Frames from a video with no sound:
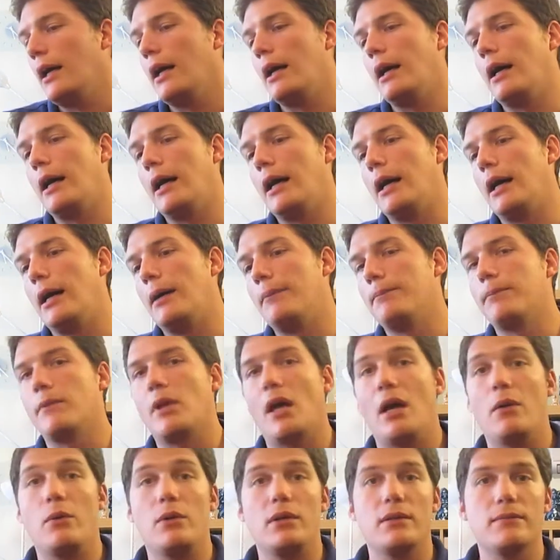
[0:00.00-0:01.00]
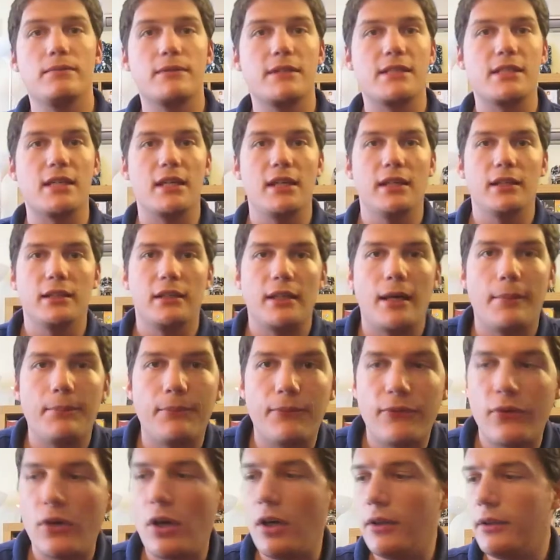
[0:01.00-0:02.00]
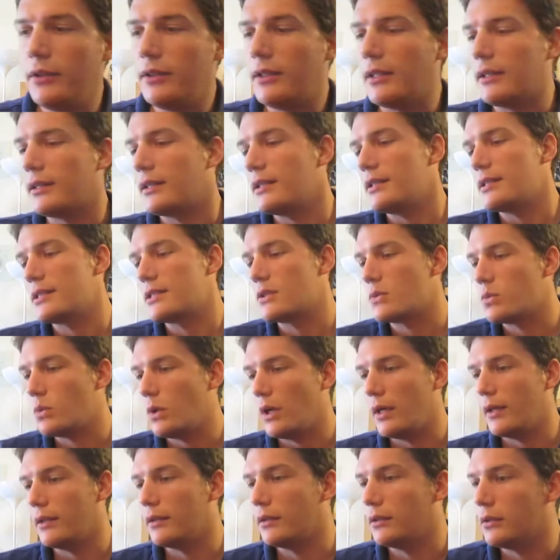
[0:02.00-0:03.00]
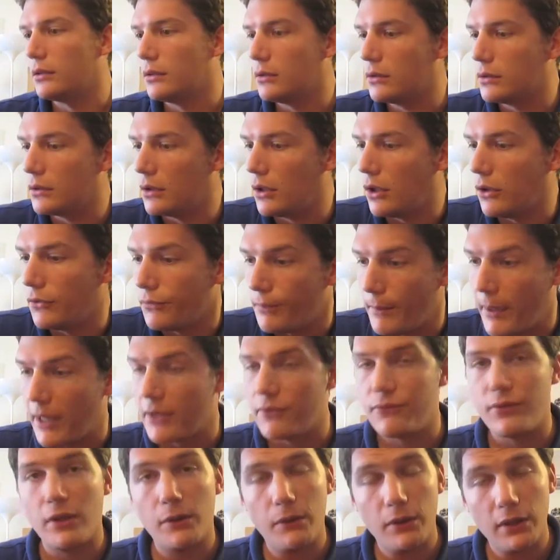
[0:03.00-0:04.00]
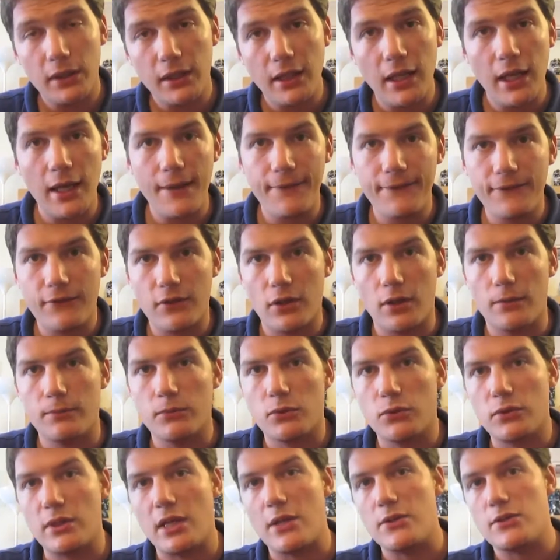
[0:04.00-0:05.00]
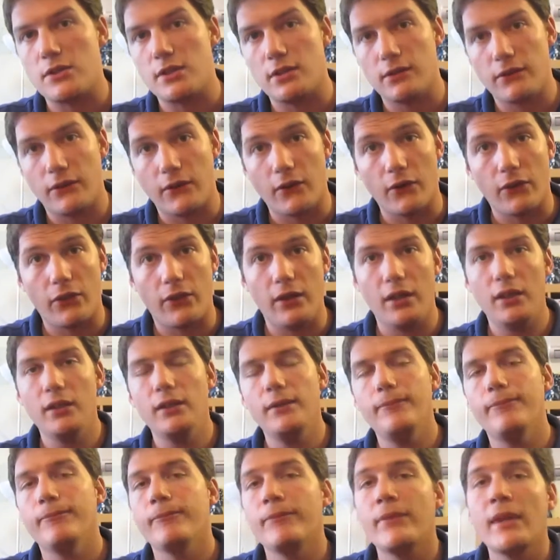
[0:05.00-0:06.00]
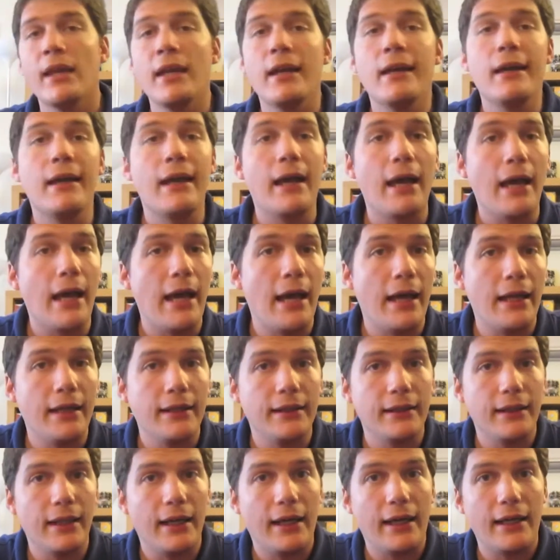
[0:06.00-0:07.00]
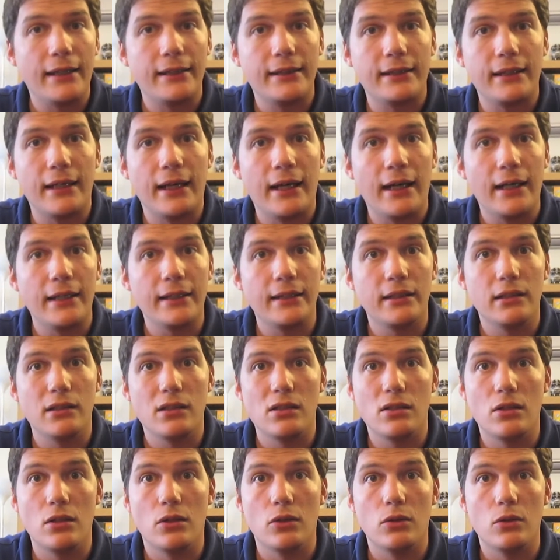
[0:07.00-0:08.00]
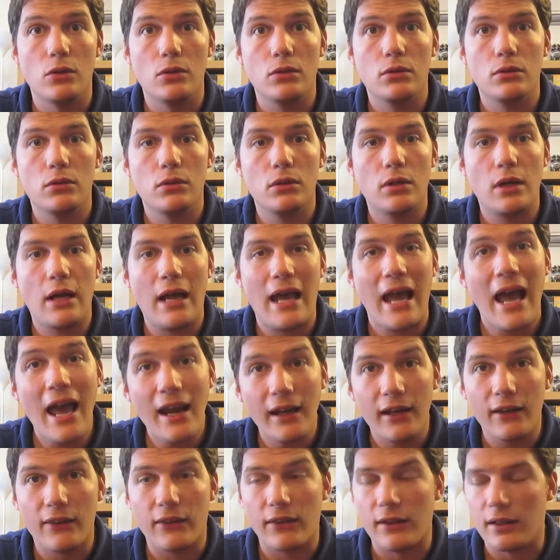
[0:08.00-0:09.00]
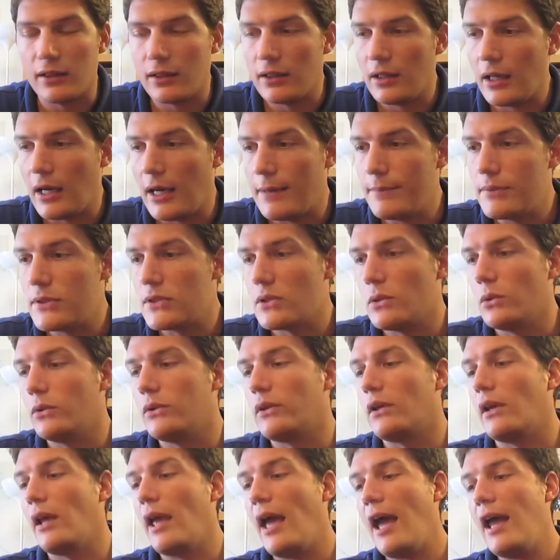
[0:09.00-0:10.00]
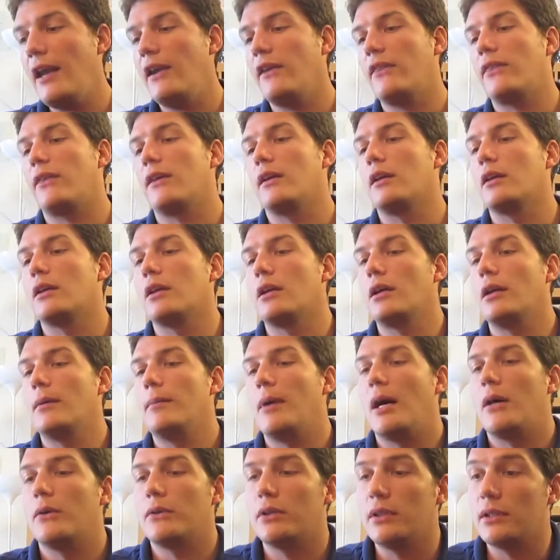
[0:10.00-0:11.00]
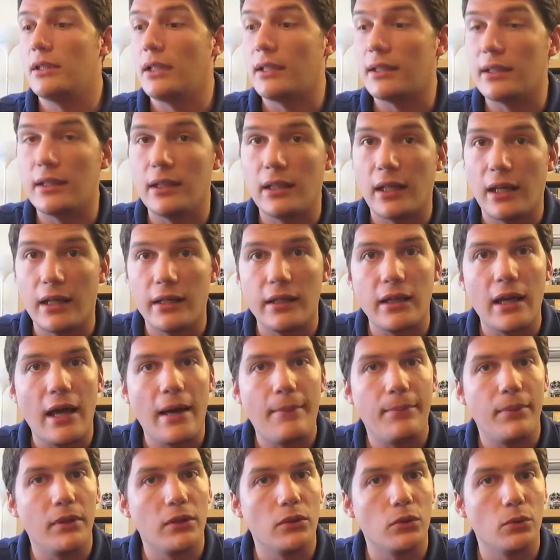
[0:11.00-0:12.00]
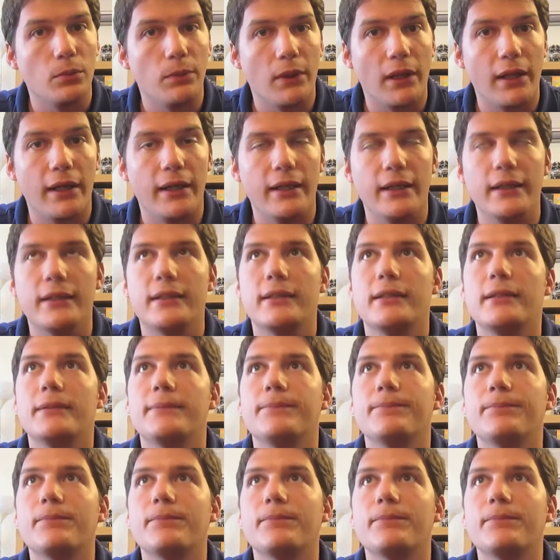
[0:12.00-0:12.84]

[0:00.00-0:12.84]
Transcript: I will say it up front that is one of my favorite games from 2013, and that I didn't know anything, absolutely anything about it until I happened to play it